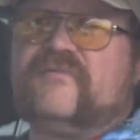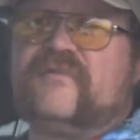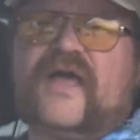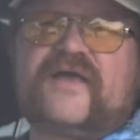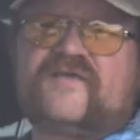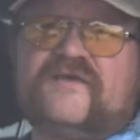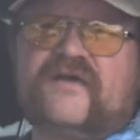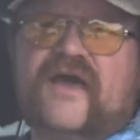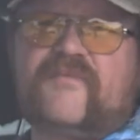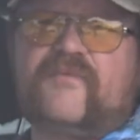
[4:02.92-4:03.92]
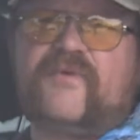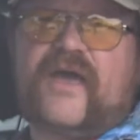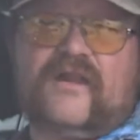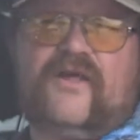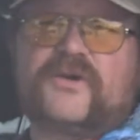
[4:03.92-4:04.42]
legacy type,
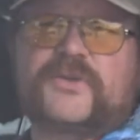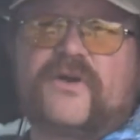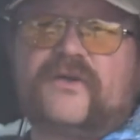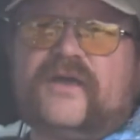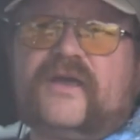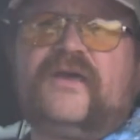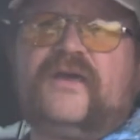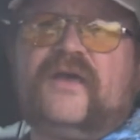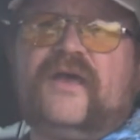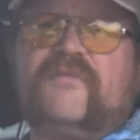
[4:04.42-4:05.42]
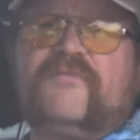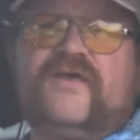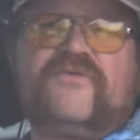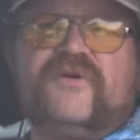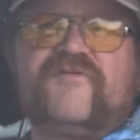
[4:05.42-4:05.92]
analog trunking,
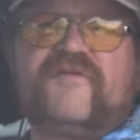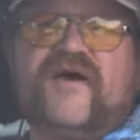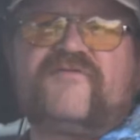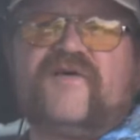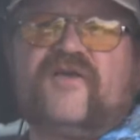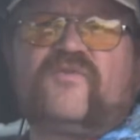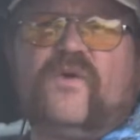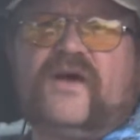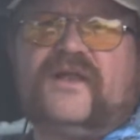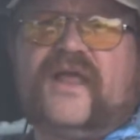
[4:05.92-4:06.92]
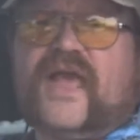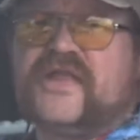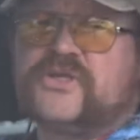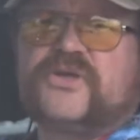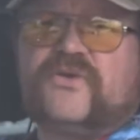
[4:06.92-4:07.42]
P25 phase 1
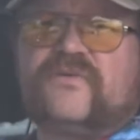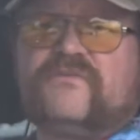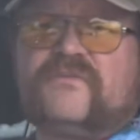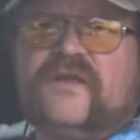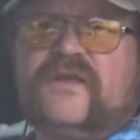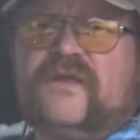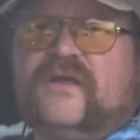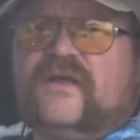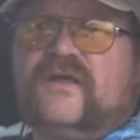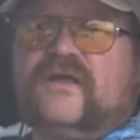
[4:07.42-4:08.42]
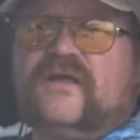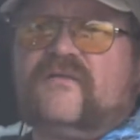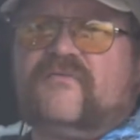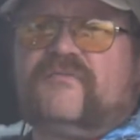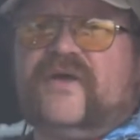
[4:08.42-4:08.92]
and 2.
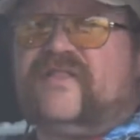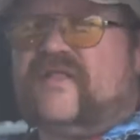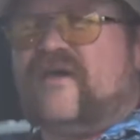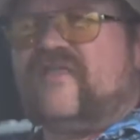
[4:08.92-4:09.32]
But now